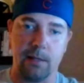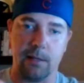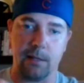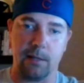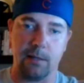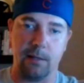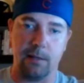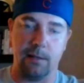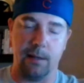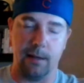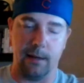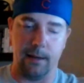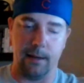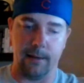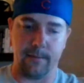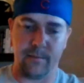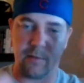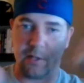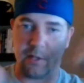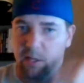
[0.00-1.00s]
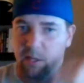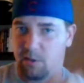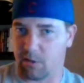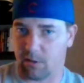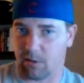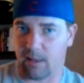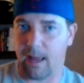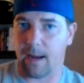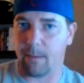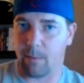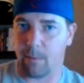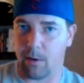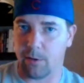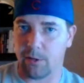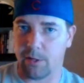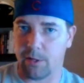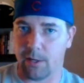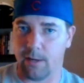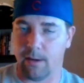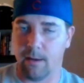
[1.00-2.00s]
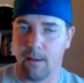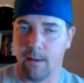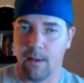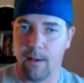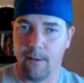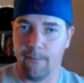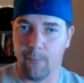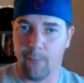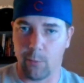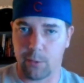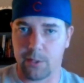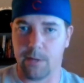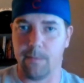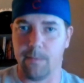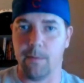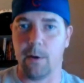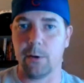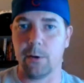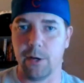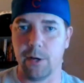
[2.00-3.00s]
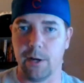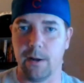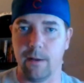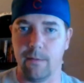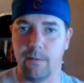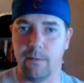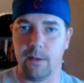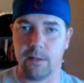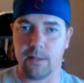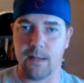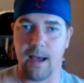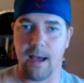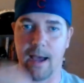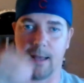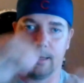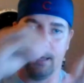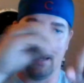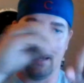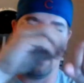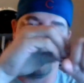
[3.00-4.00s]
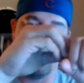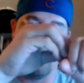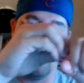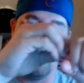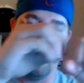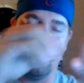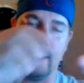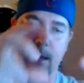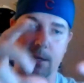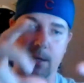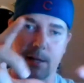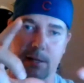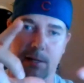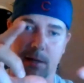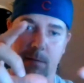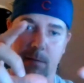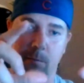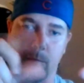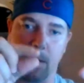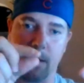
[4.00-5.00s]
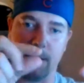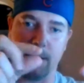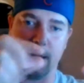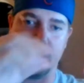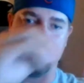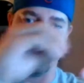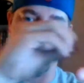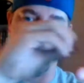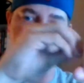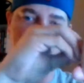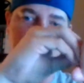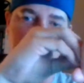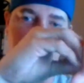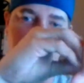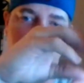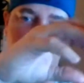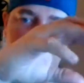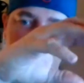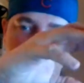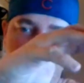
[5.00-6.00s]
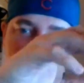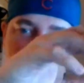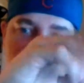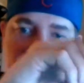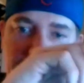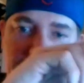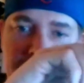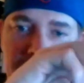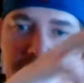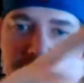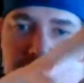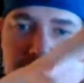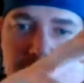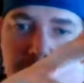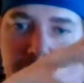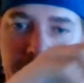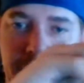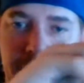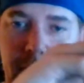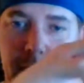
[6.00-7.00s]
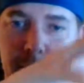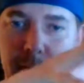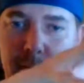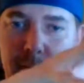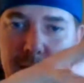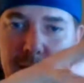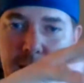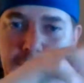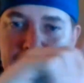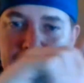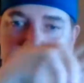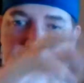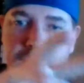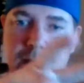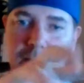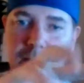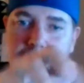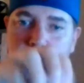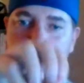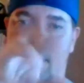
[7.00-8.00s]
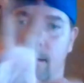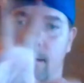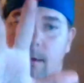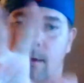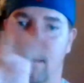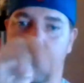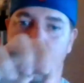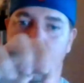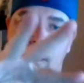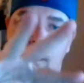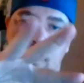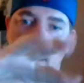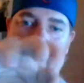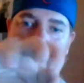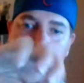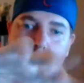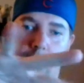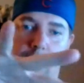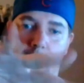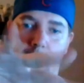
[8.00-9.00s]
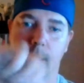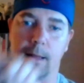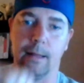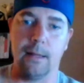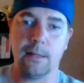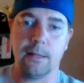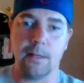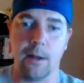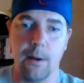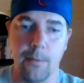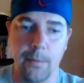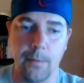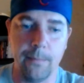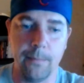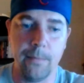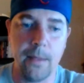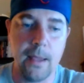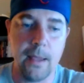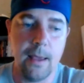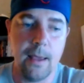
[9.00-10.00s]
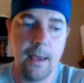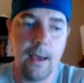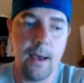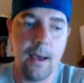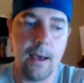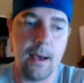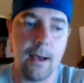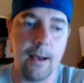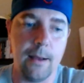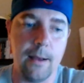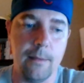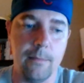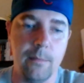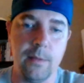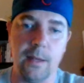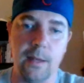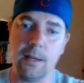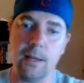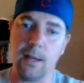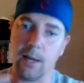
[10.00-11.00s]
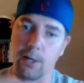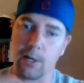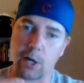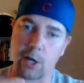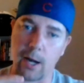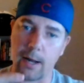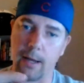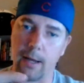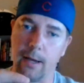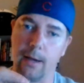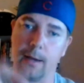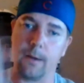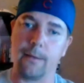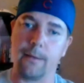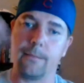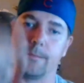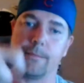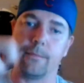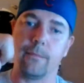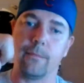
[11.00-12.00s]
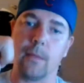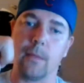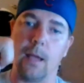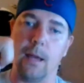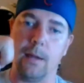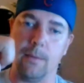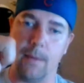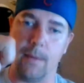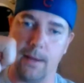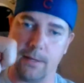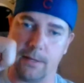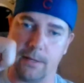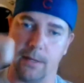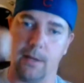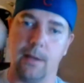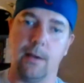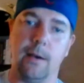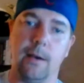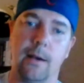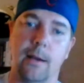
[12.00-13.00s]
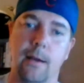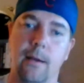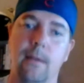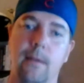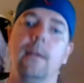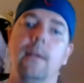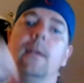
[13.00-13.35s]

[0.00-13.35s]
the scissor-like motion, forceps motion of this dilator, it doesn't bring things in, it pushes it out, so it dilates it open. Then you get a trach hook, and you basically hook,